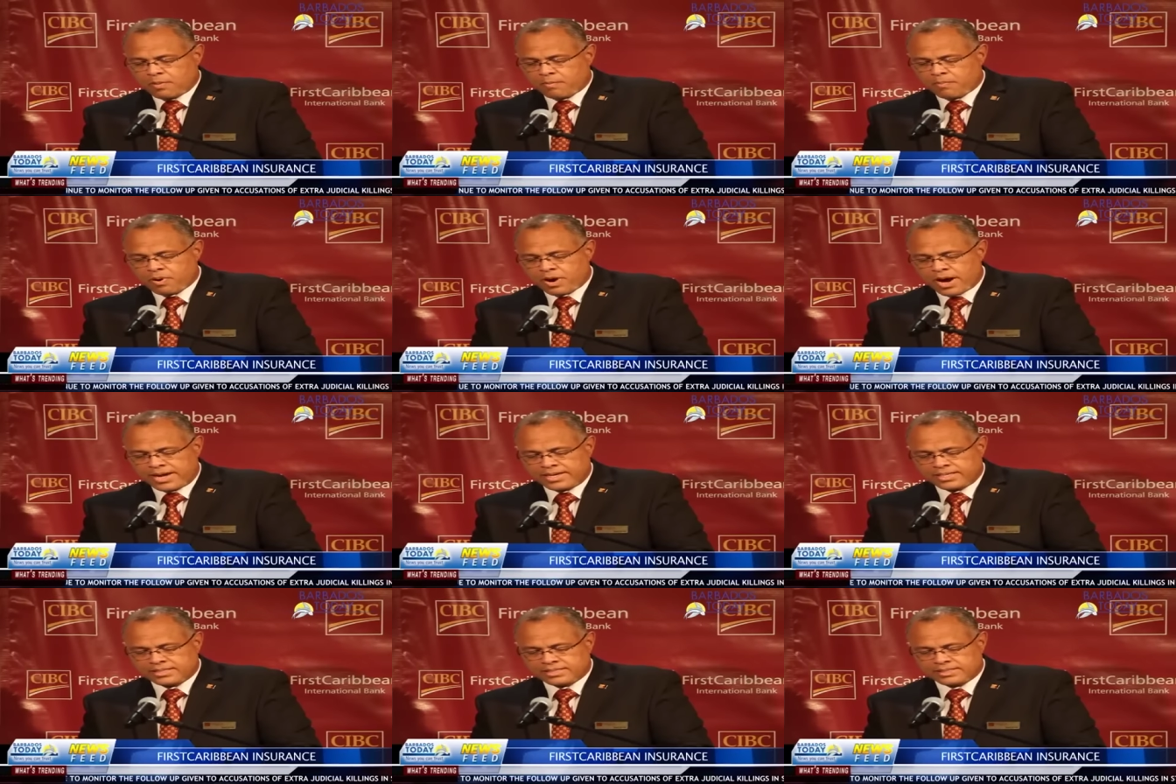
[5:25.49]

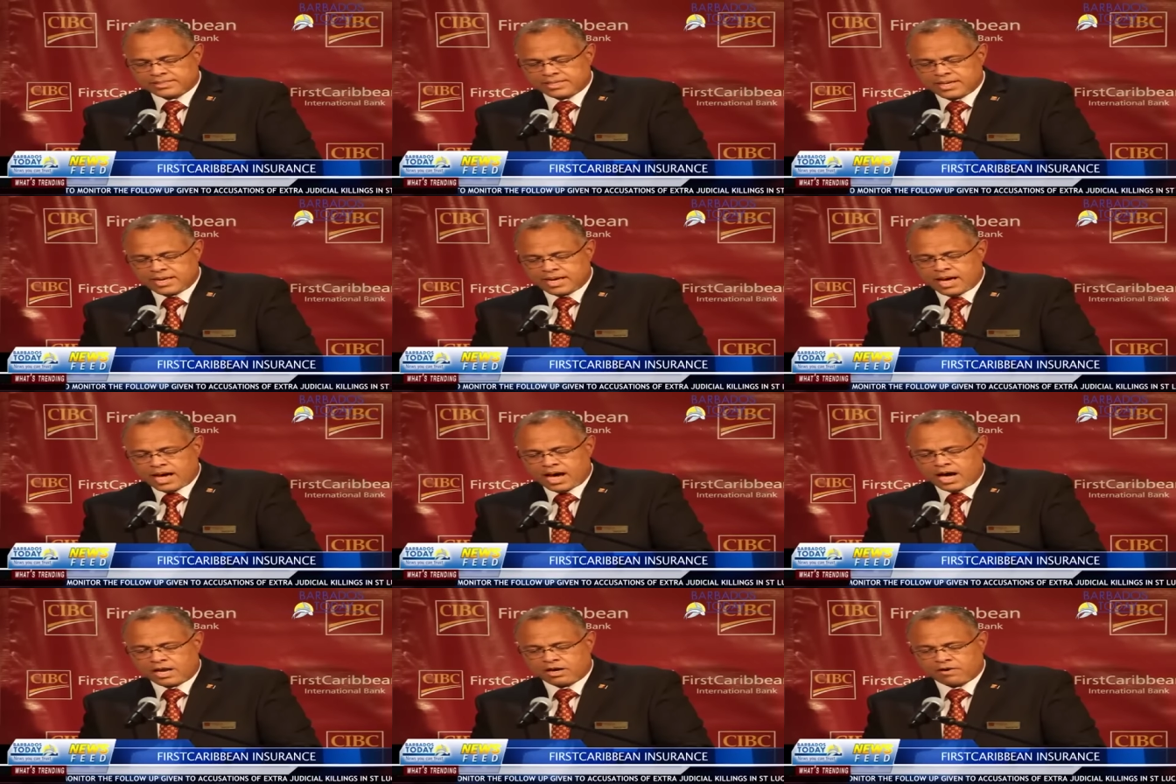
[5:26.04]
price,
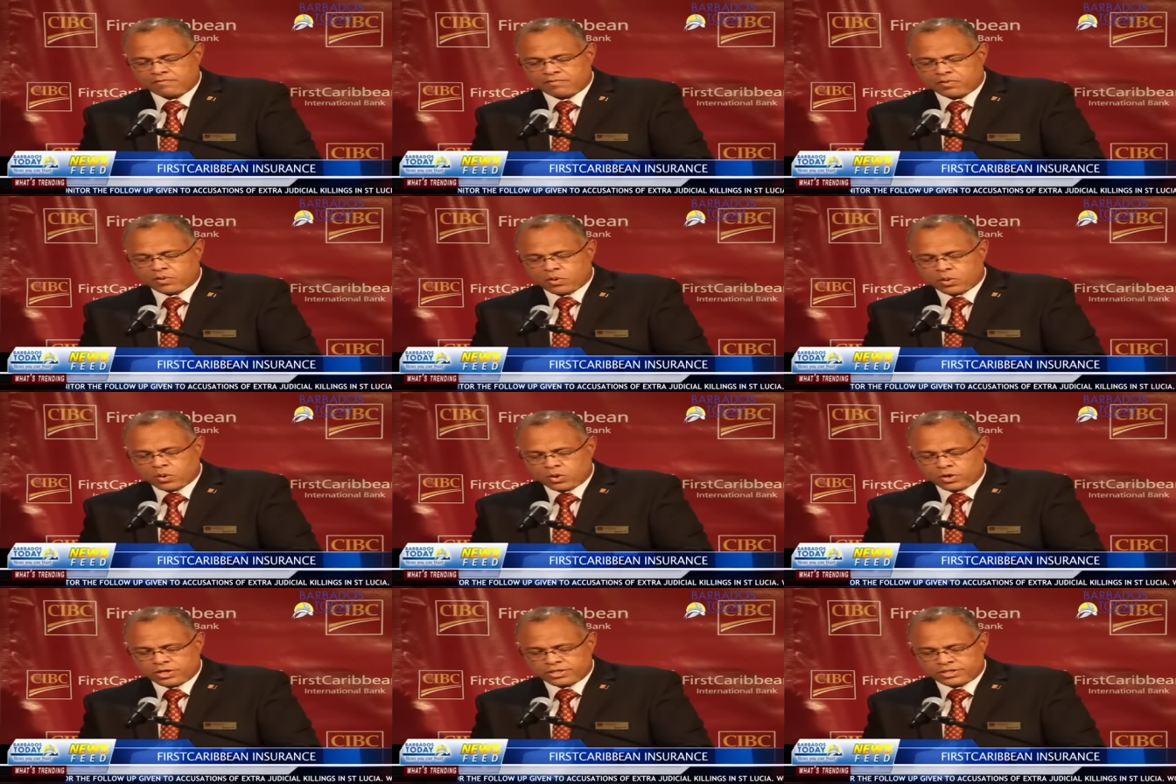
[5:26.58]
and of
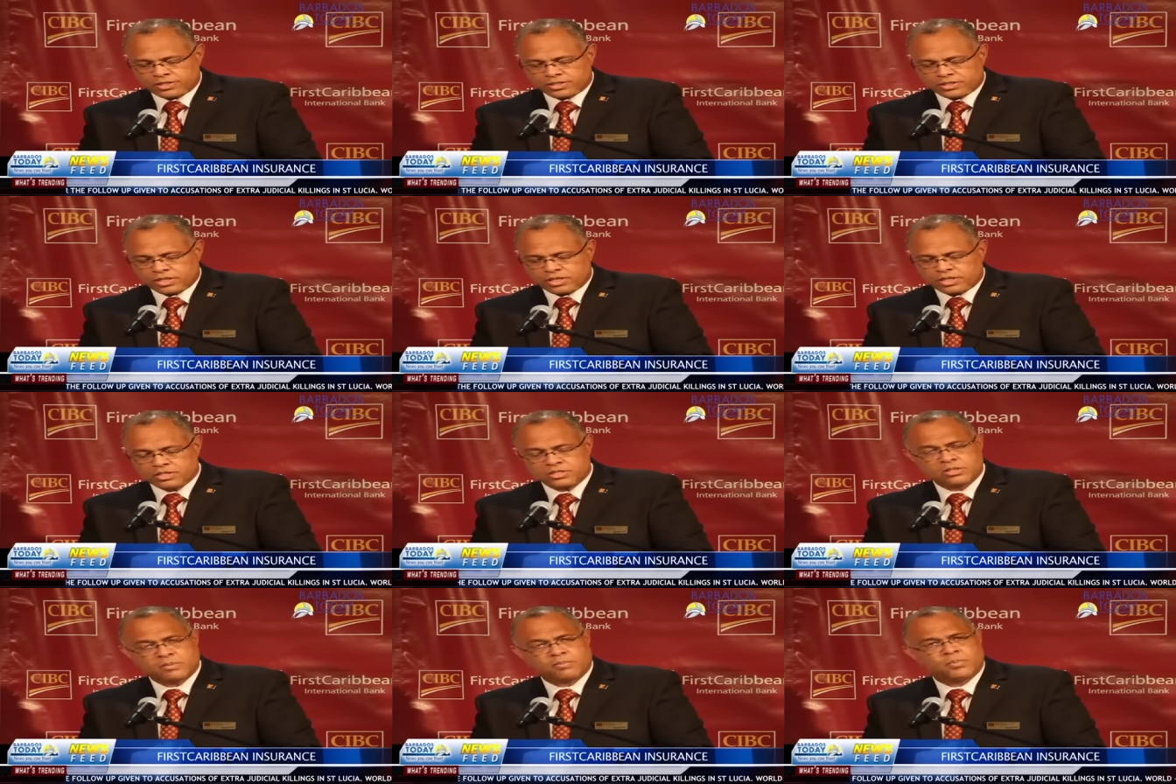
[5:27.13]
course
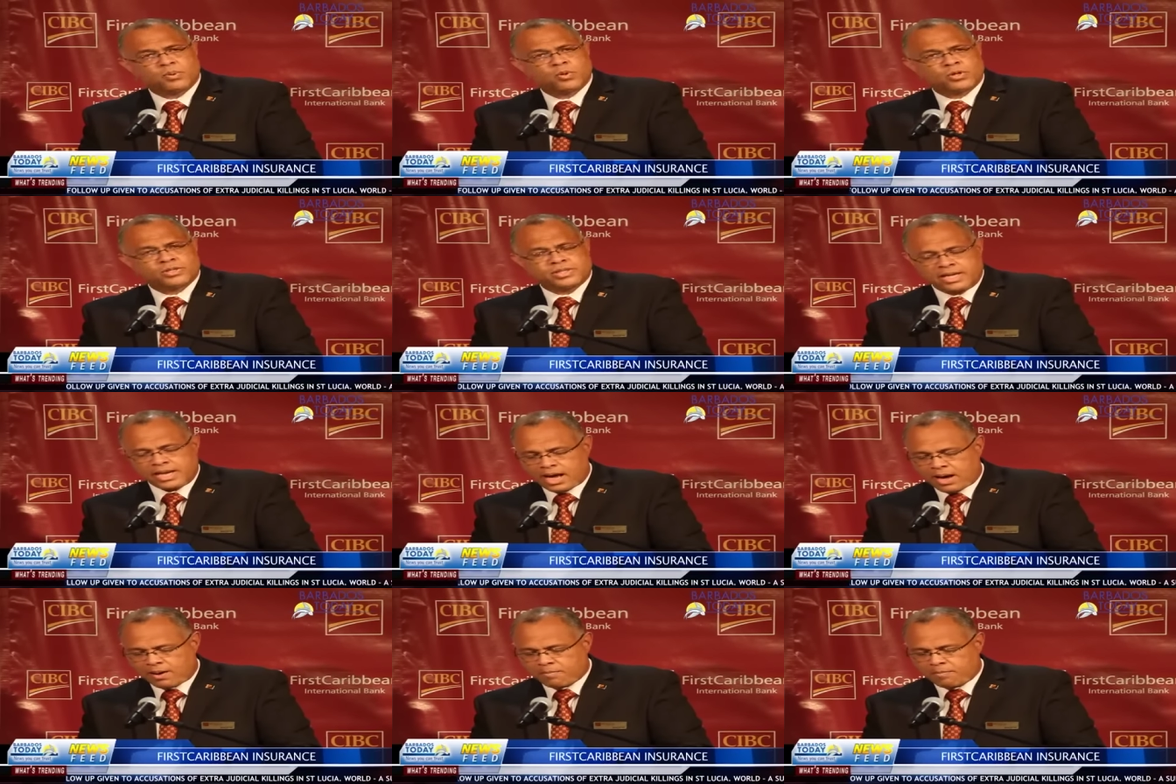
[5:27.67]

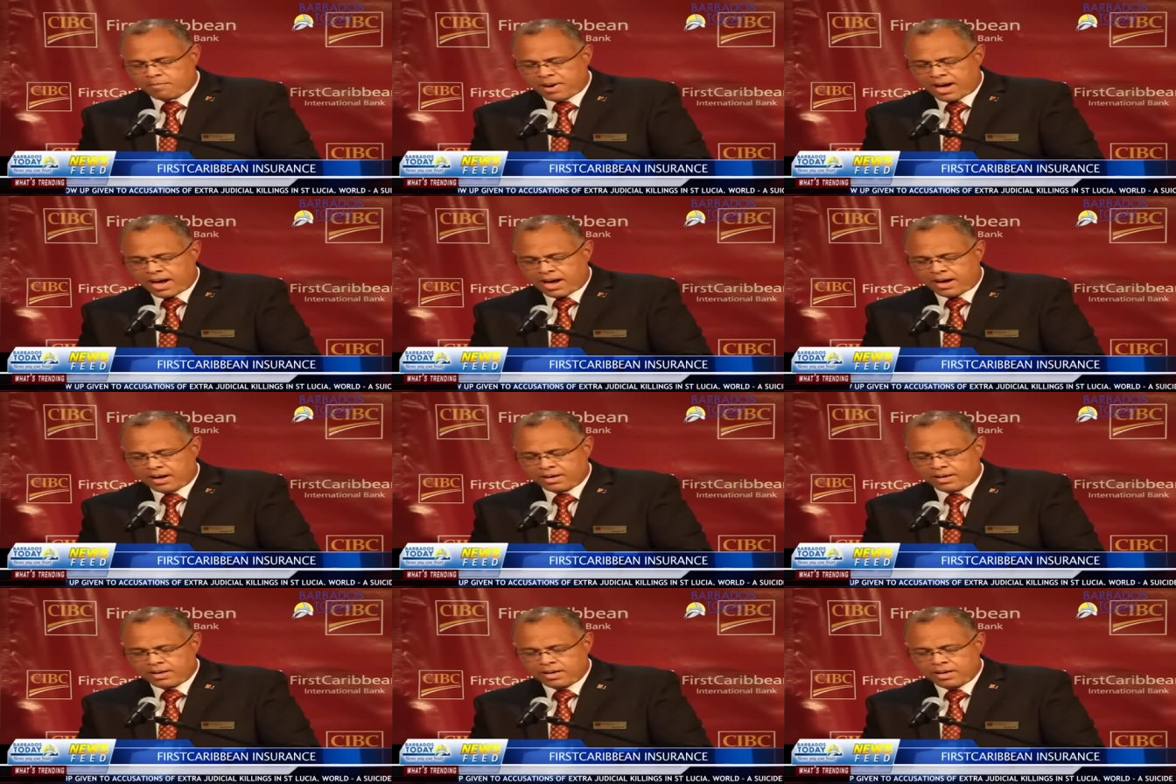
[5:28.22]
supported and
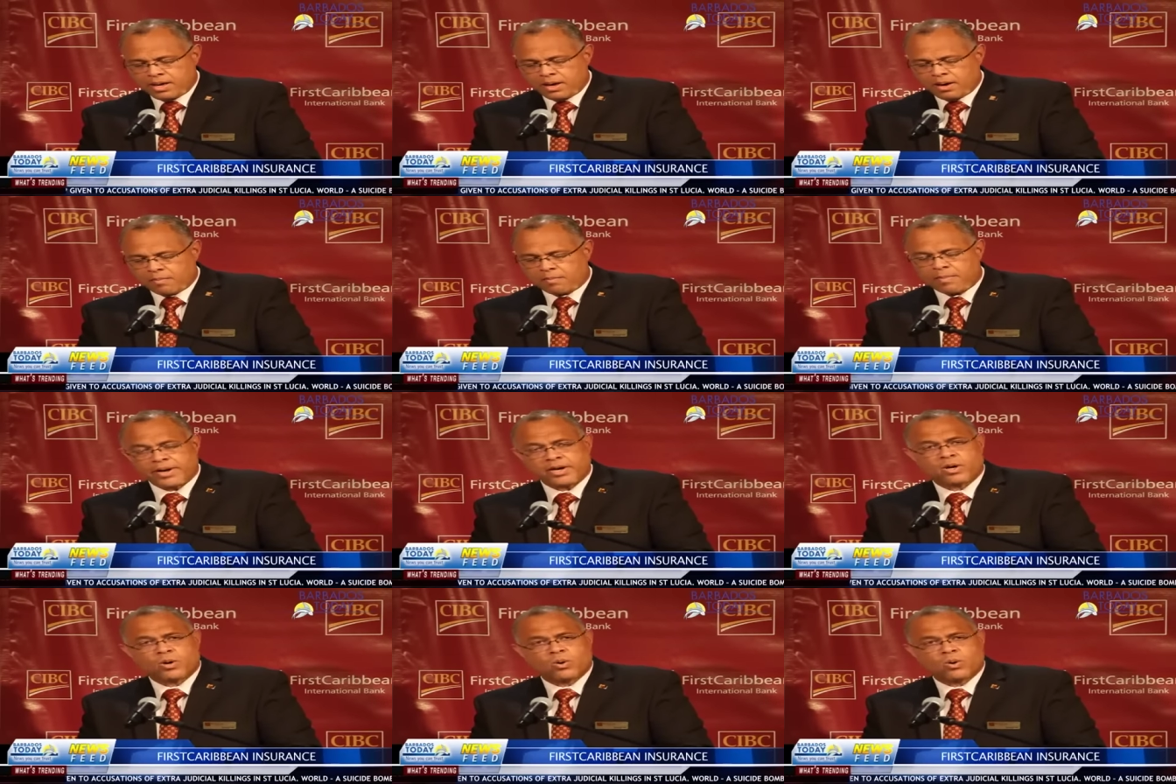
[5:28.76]
backed by